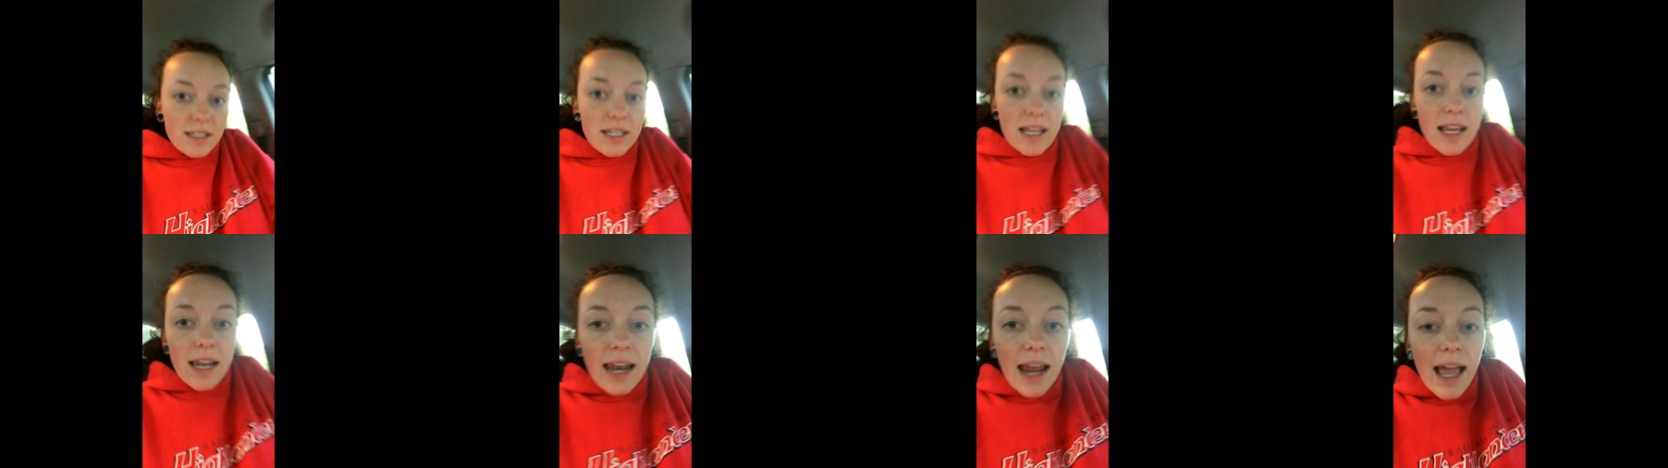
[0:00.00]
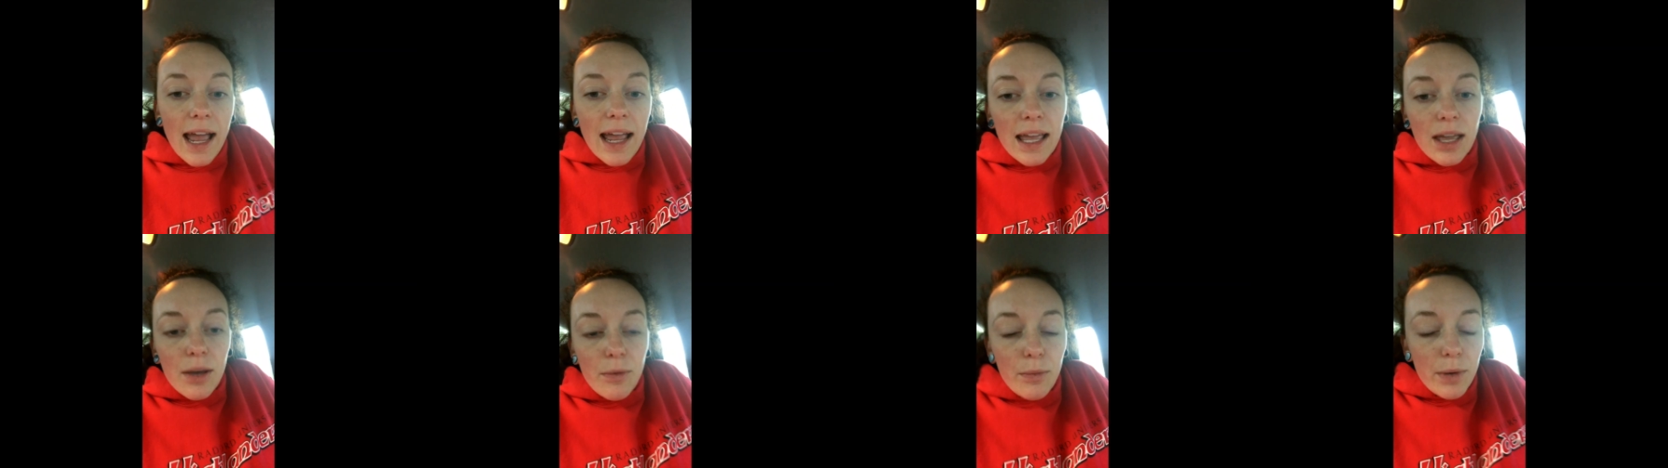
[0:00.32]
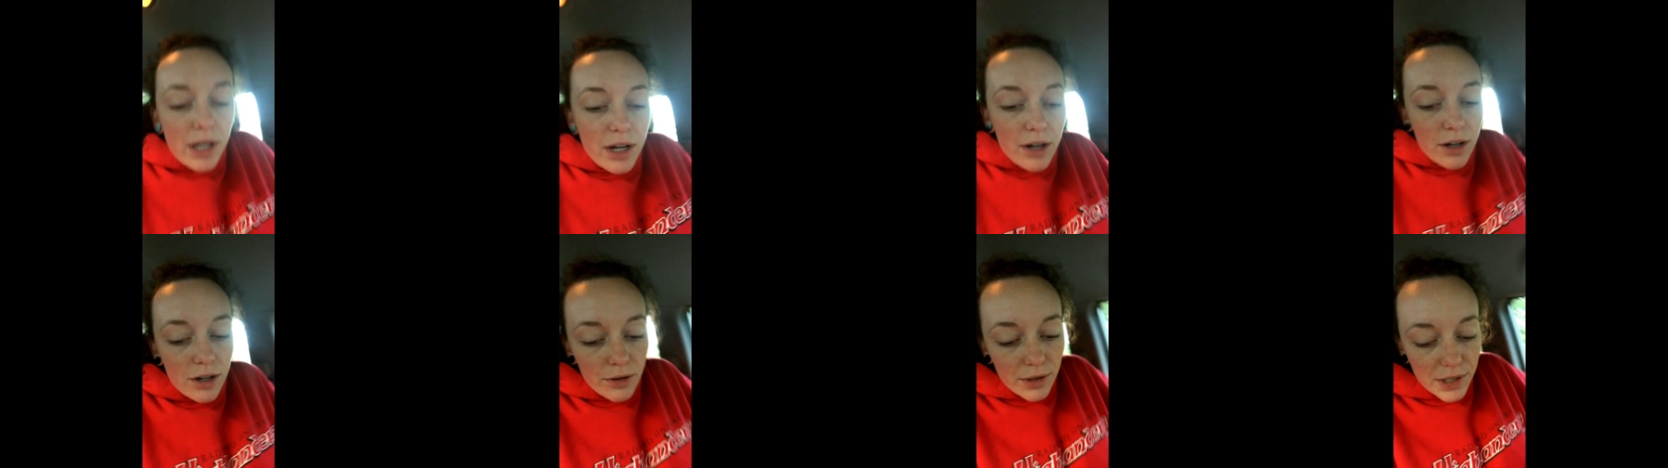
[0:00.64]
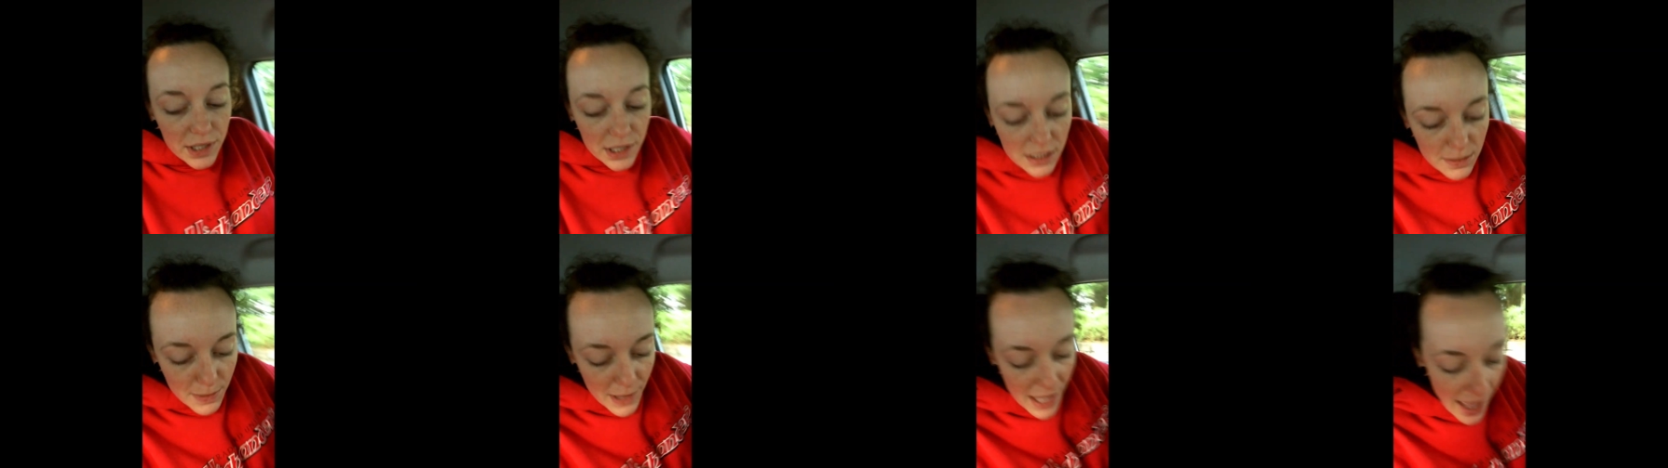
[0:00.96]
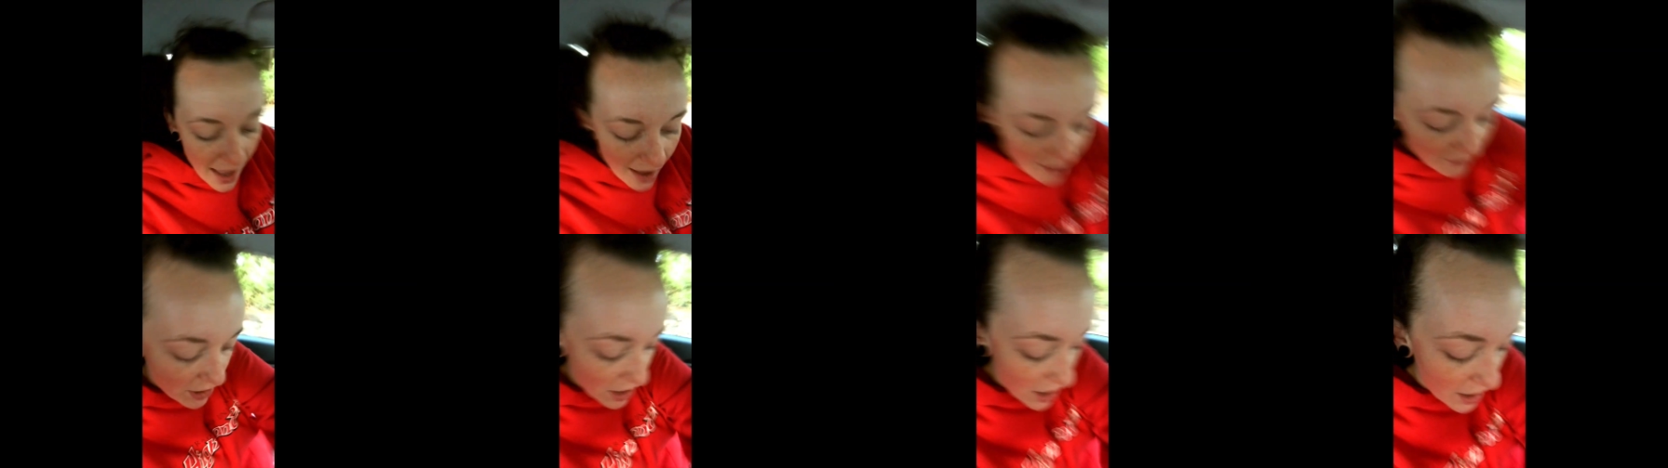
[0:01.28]
Tonight we are going to be
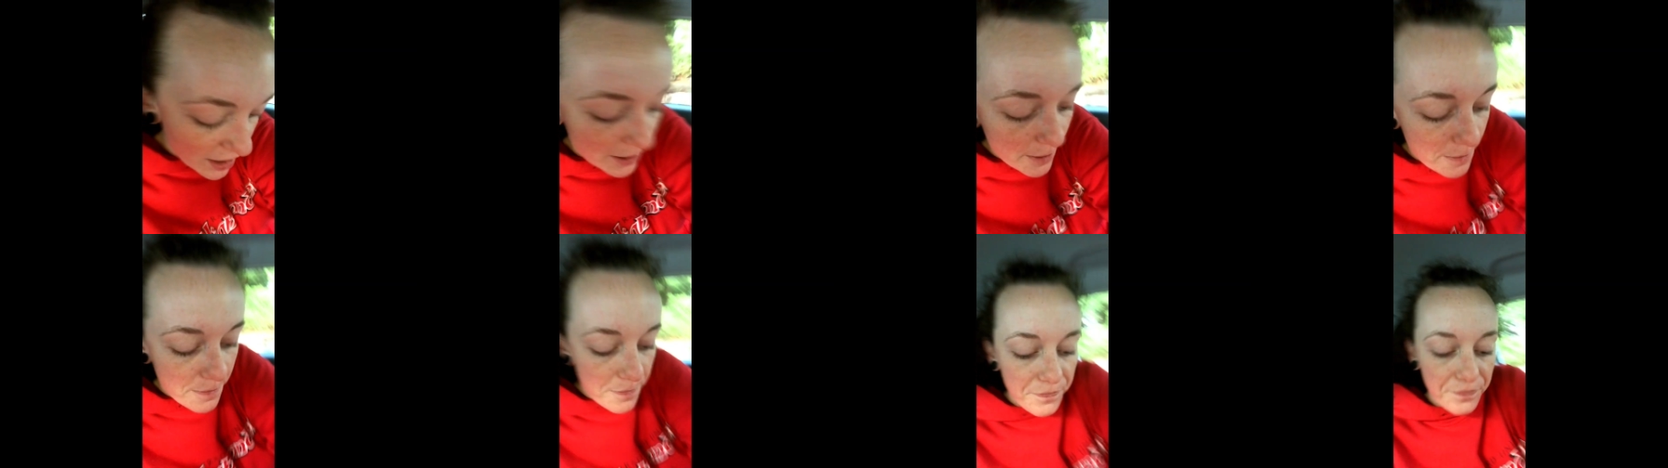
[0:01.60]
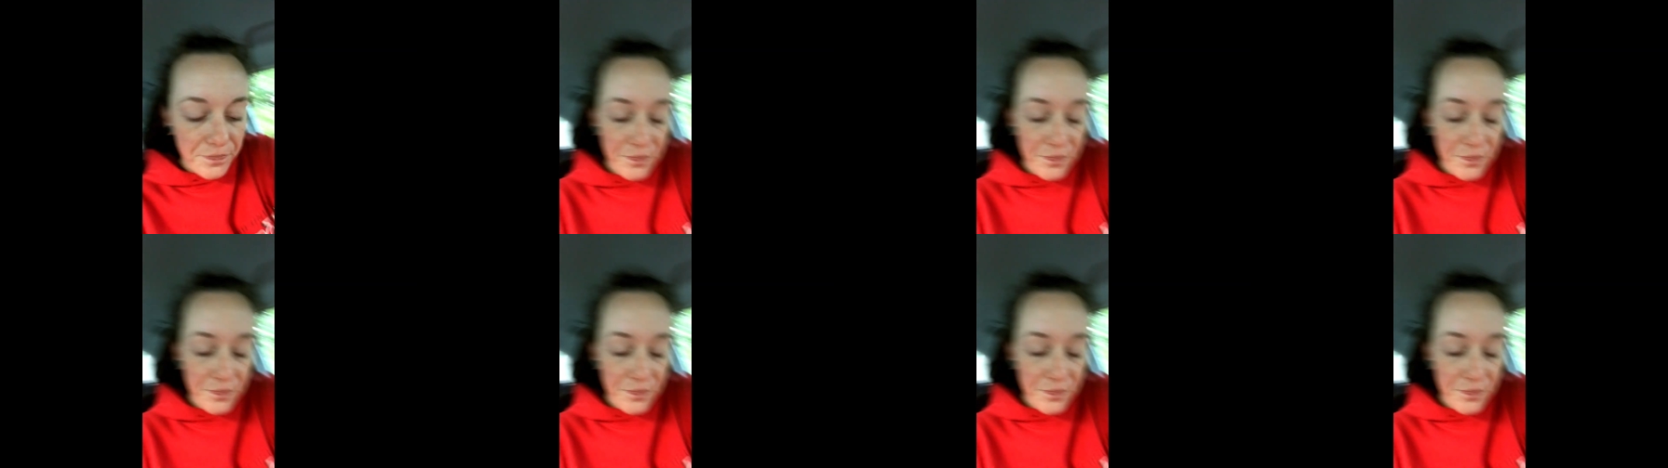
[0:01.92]
having